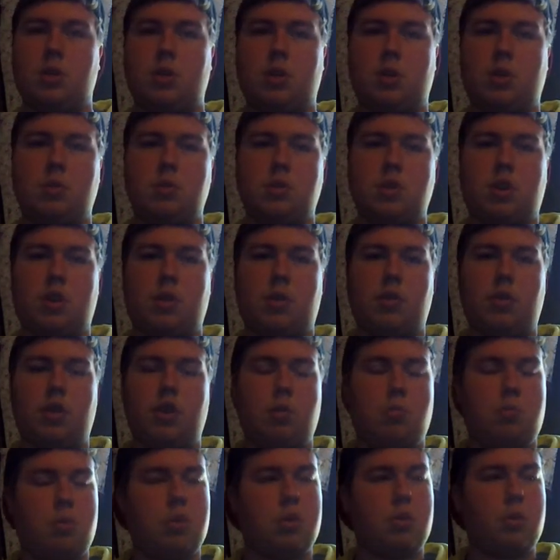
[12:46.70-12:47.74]
was
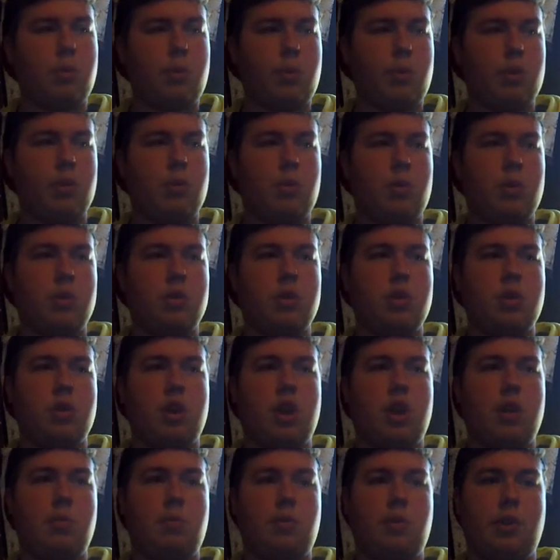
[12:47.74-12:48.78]
alright, but the War one,
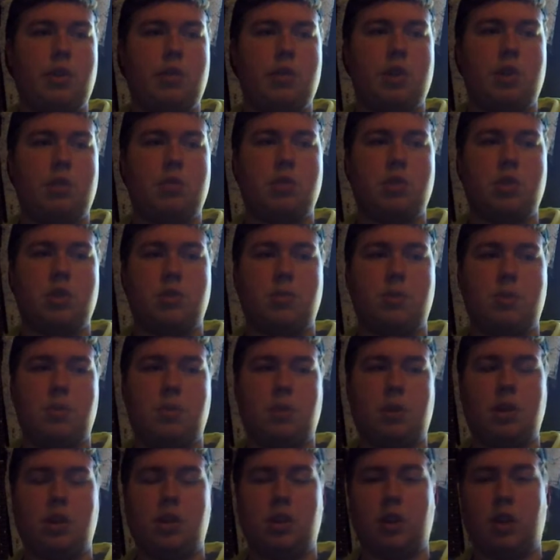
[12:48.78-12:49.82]
I believe that one should be
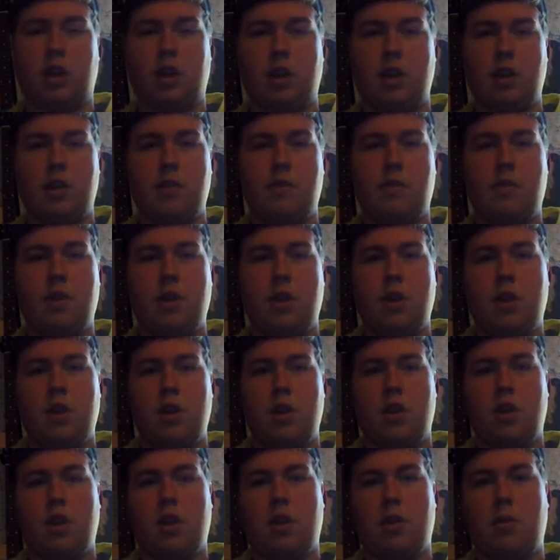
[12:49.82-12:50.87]
played live
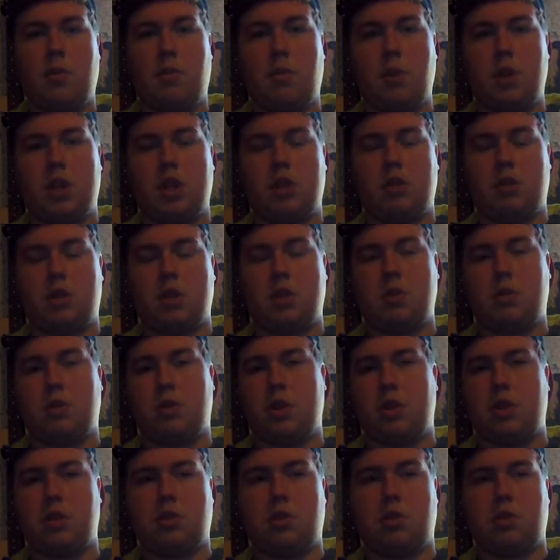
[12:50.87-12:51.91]
with their tour
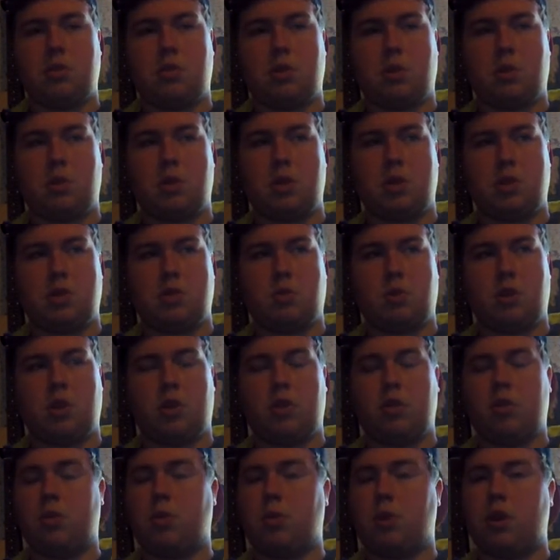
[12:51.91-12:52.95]
that they're doing, which is well
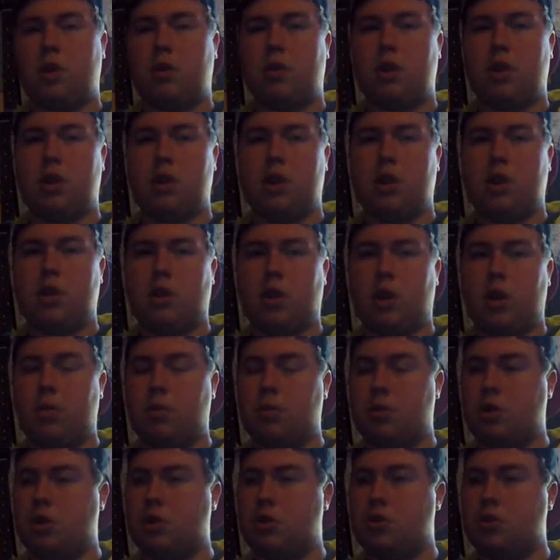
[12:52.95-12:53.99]
underway right now, a couple
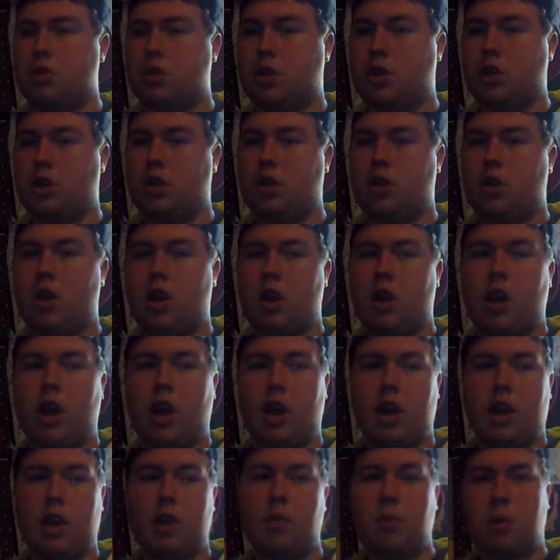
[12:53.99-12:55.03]
shows in.
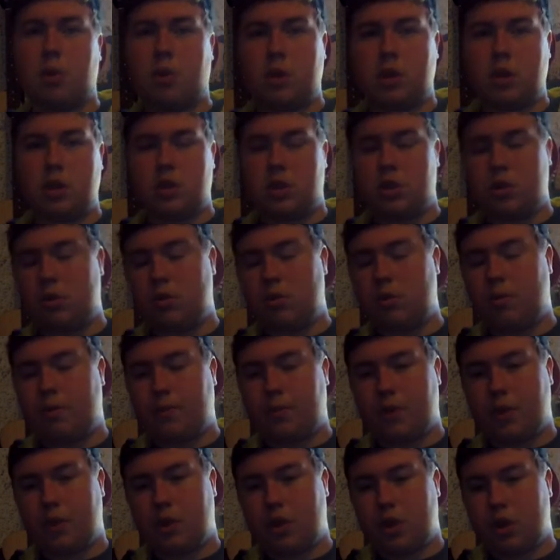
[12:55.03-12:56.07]
I am going to
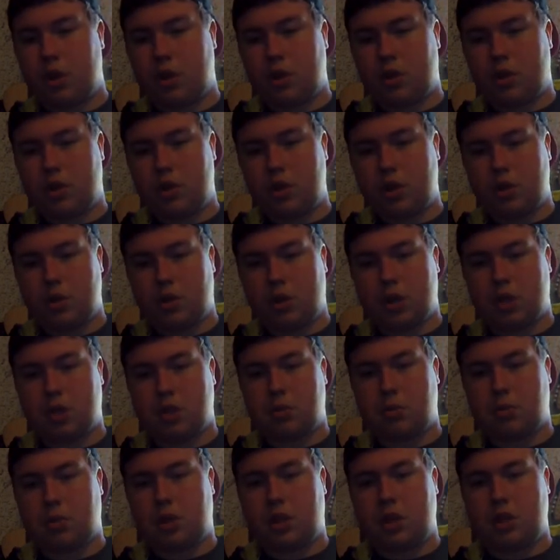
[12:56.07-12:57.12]
the show
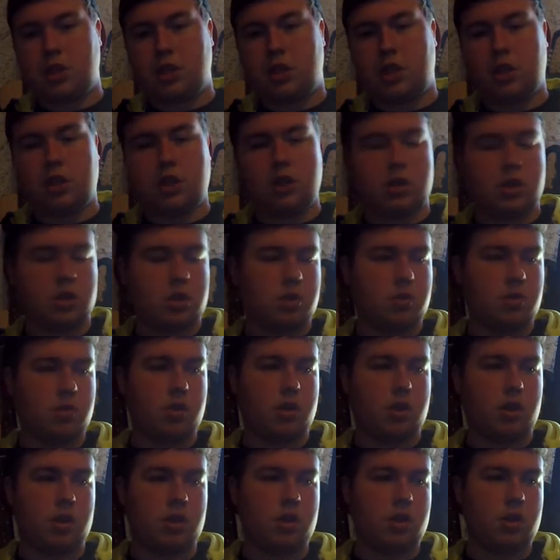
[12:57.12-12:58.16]
October 19th in
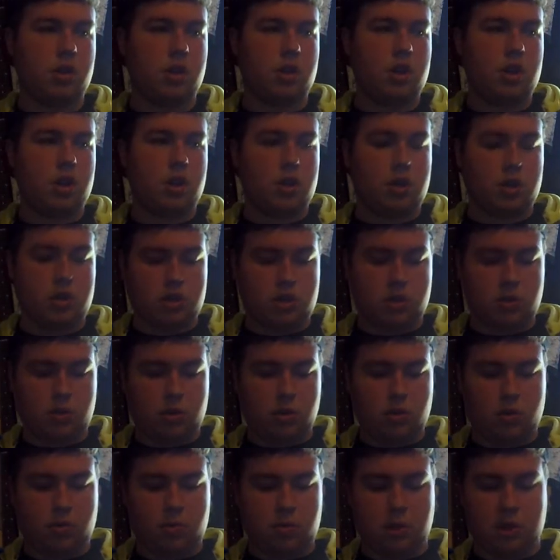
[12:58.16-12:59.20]
Detroit to
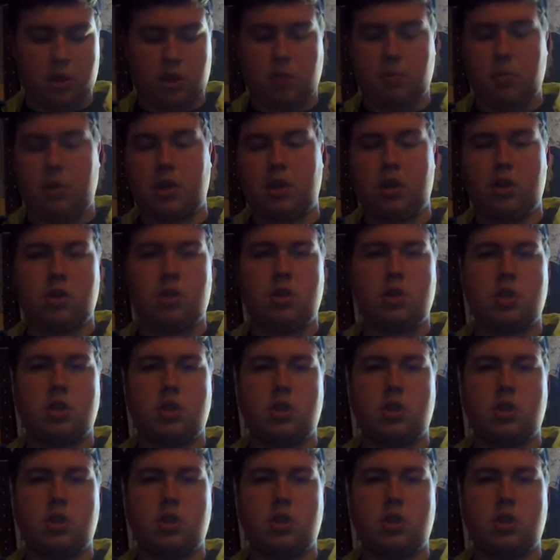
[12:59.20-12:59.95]
go meet the band,